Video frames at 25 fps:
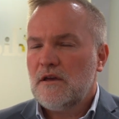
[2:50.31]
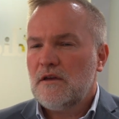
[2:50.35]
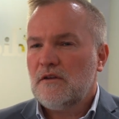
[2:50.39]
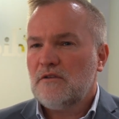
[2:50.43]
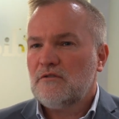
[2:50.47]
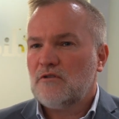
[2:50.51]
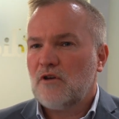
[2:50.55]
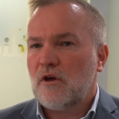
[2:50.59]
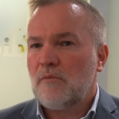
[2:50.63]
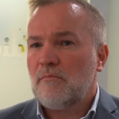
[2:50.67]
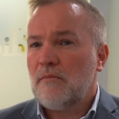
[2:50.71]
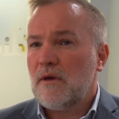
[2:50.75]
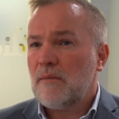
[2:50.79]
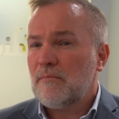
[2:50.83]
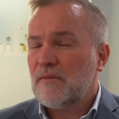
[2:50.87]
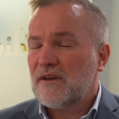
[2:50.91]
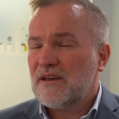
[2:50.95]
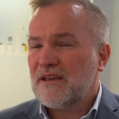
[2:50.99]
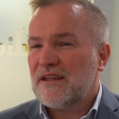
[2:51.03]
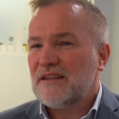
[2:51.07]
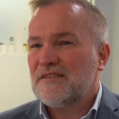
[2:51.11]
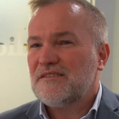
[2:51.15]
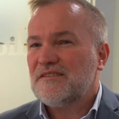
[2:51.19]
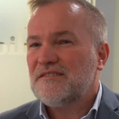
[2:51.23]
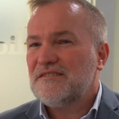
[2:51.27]
So a member
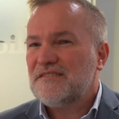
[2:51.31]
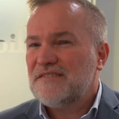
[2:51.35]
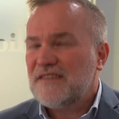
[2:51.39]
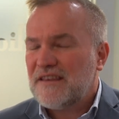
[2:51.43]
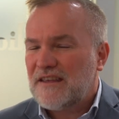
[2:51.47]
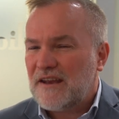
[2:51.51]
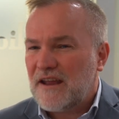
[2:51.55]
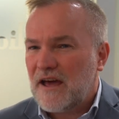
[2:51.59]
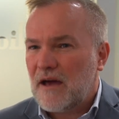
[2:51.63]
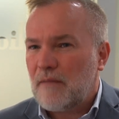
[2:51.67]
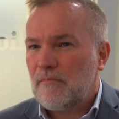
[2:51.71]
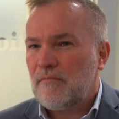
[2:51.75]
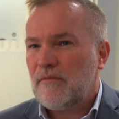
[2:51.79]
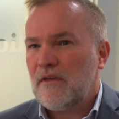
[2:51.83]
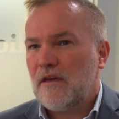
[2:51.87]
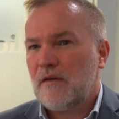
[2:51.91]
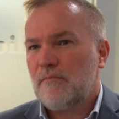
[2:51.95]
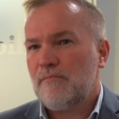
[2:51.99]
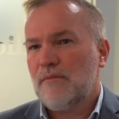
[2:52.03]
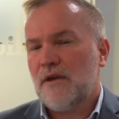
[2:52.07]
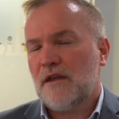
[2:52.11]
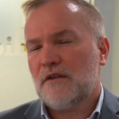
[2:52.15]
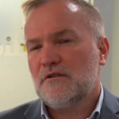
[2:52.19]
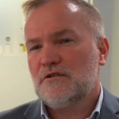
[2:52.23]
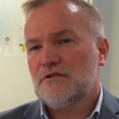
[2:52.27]
can set up their
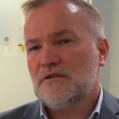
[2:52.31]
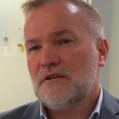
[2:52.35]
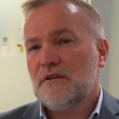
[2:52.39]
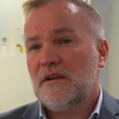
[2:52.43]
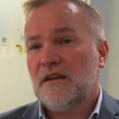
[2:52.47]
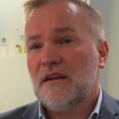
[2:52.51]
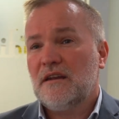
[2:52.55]
pension,